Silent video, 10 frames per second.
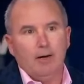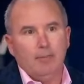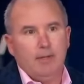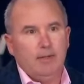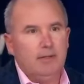I
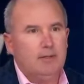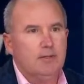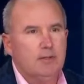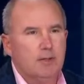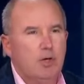mean, this
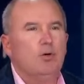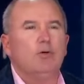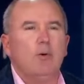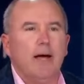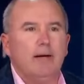is a
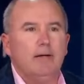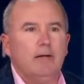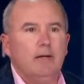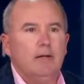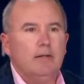code red
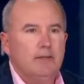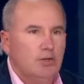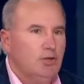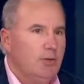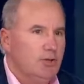
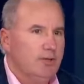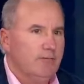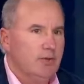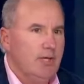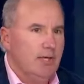situation
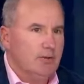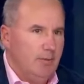for Tesla.